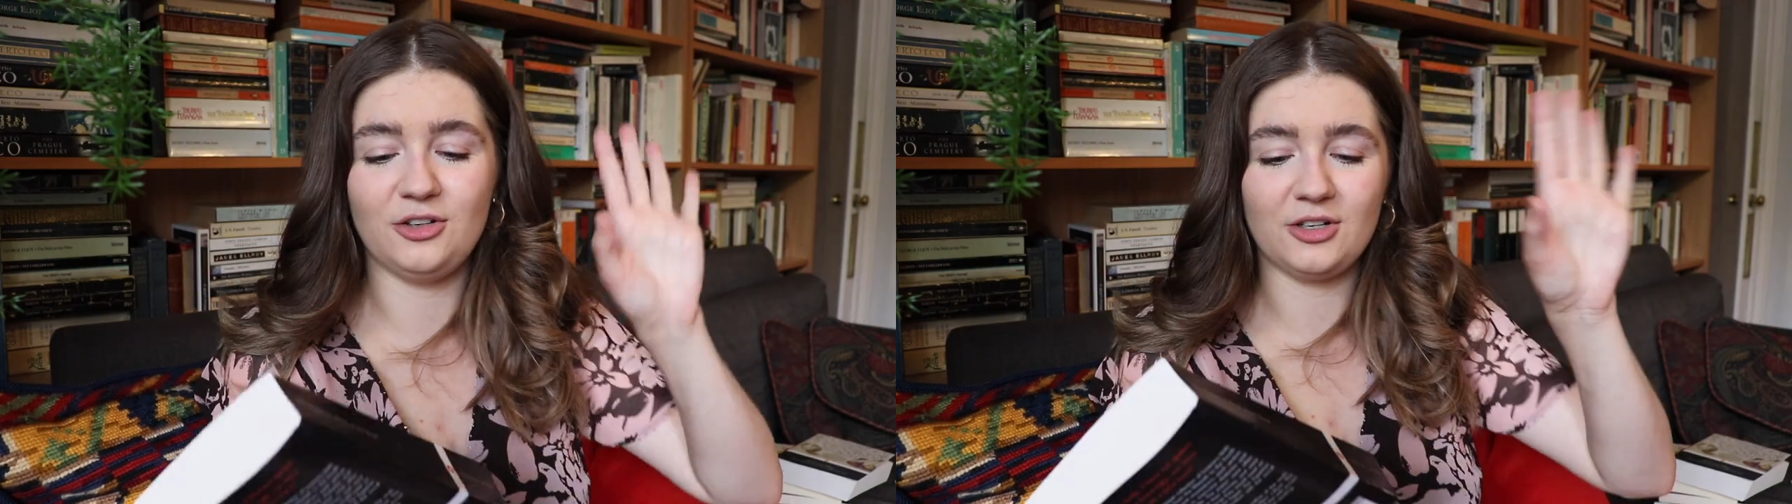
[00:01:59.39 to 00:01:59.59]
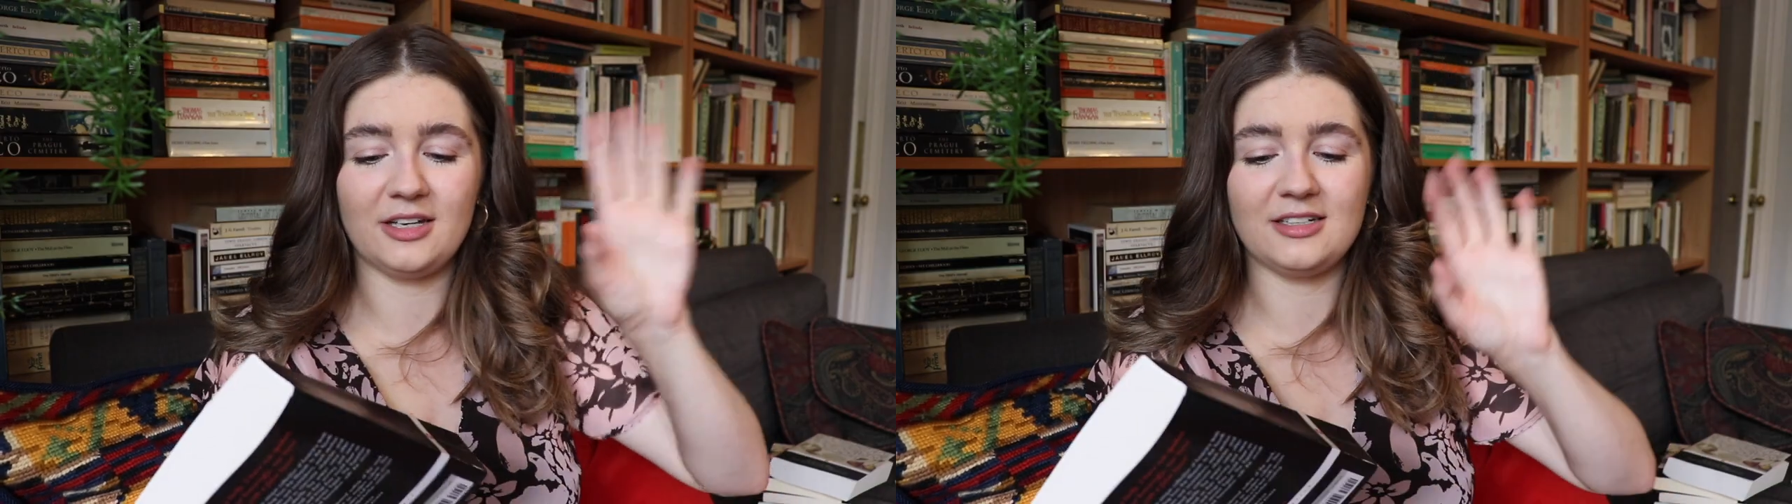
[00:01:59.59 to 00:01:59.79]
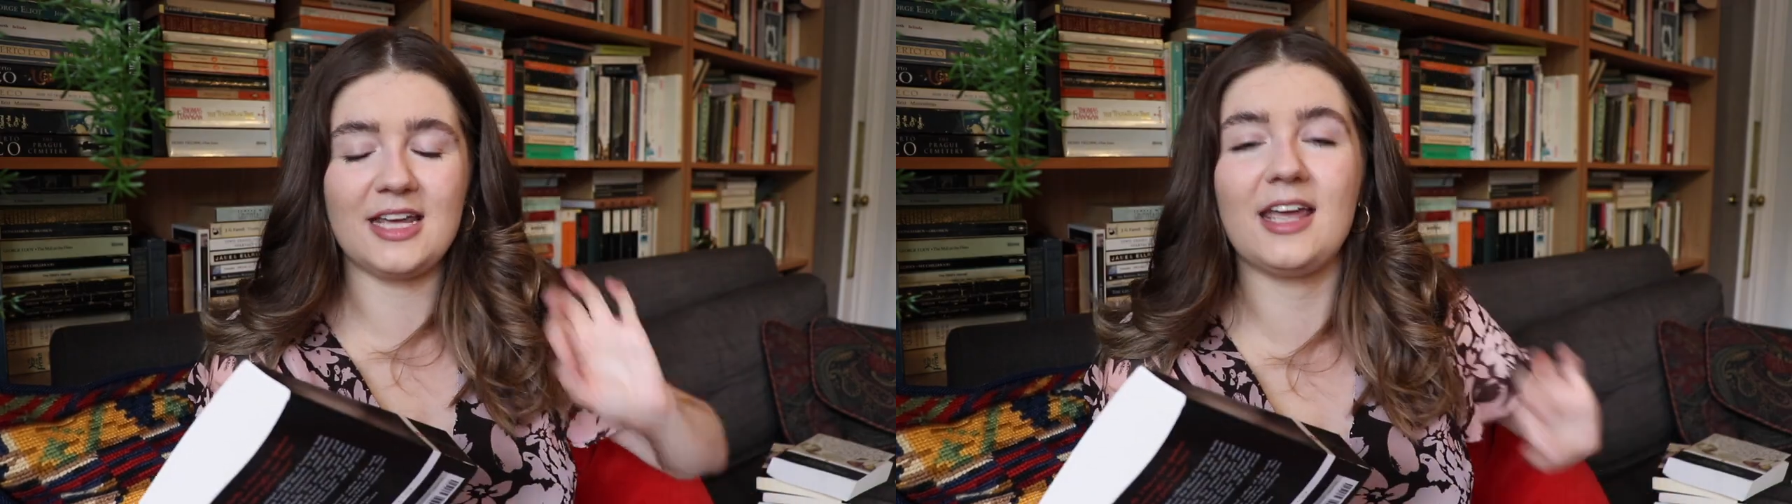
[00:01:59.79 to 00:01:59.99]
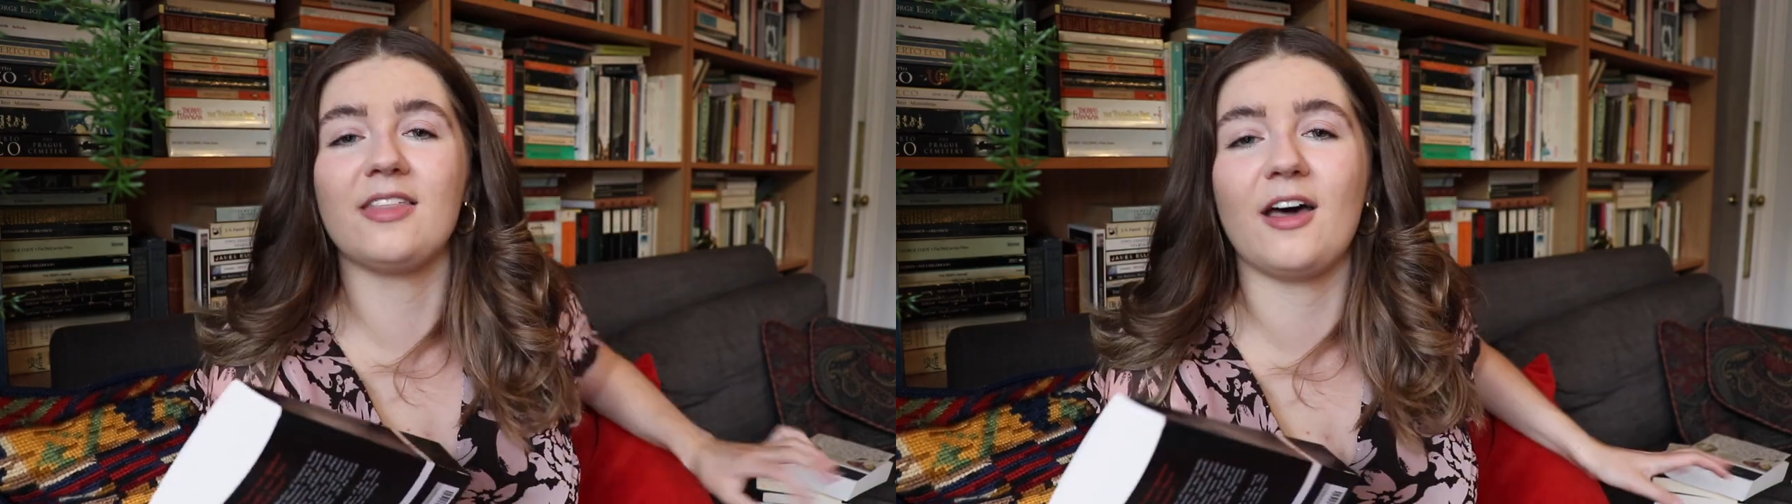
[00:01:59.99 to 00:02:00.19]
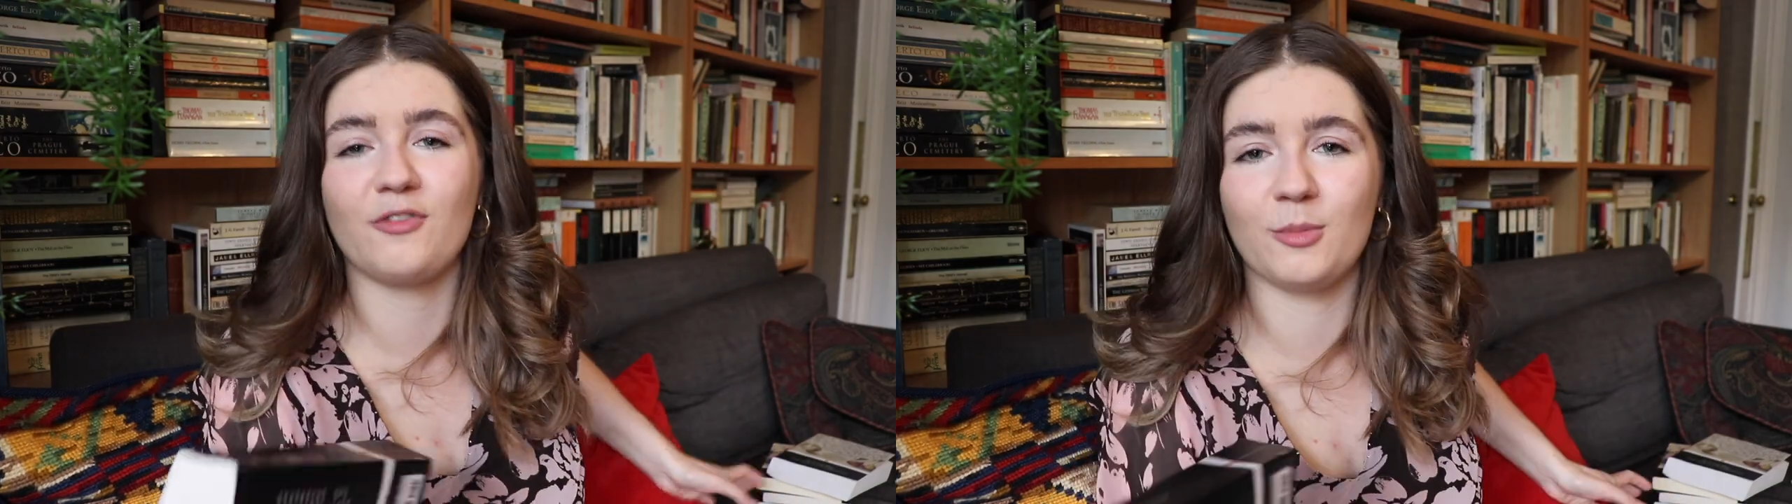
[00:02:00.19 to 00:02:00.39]
you can
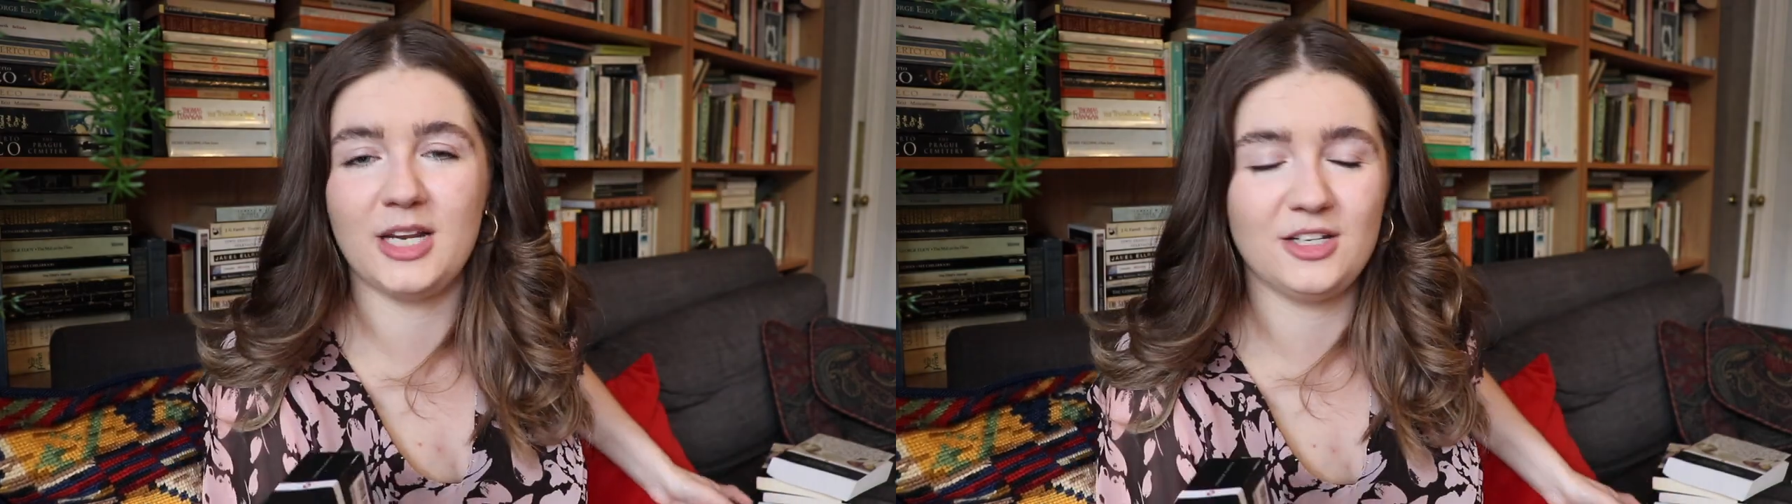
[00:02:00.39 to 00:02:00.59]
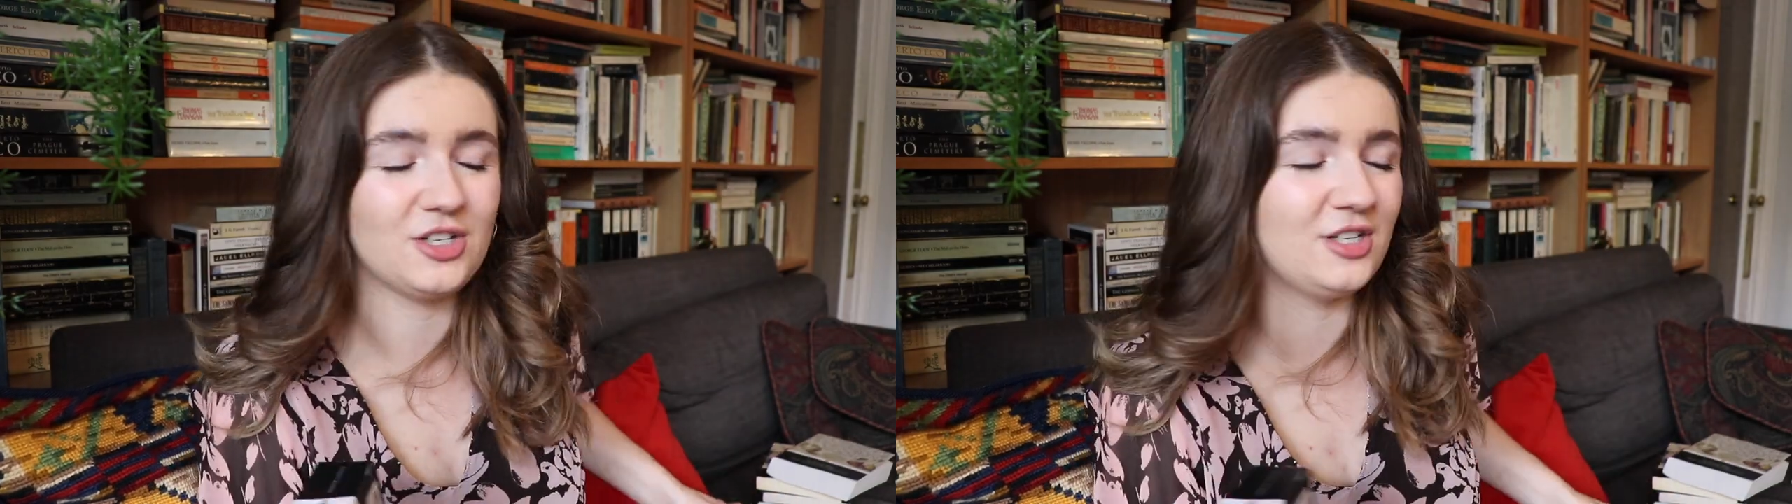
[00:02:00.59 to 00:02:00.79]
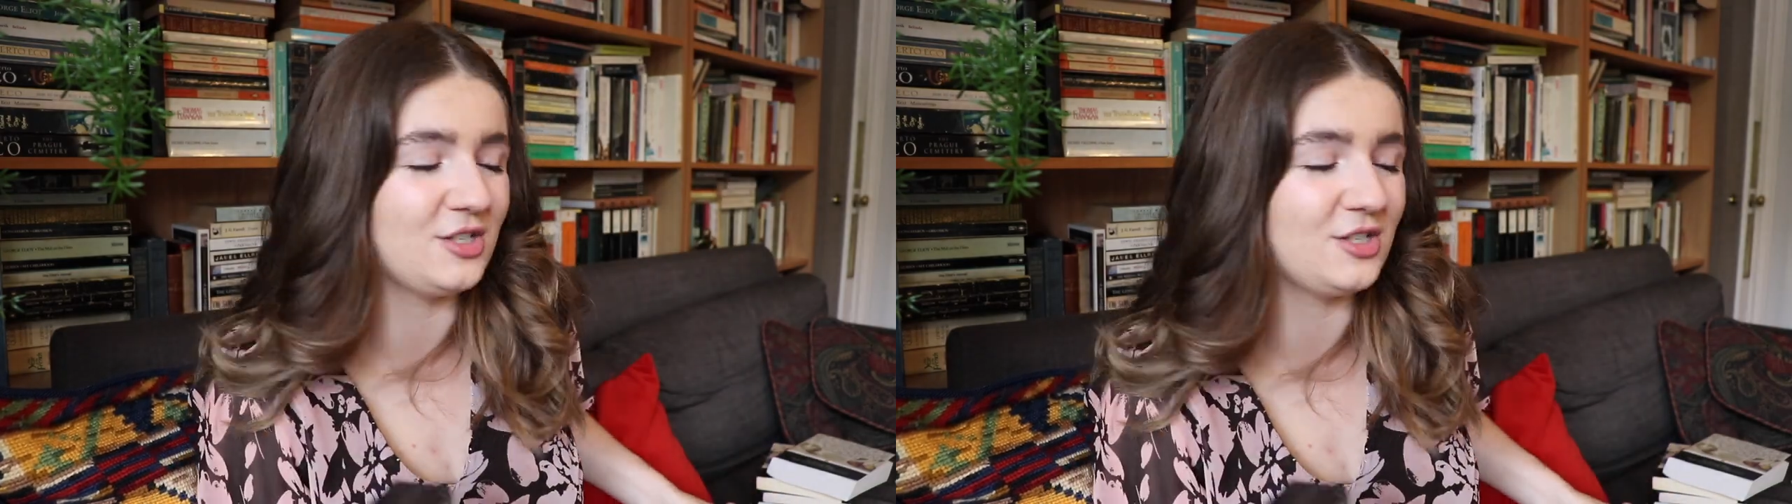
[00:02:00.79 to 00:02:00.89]
take that from an ancient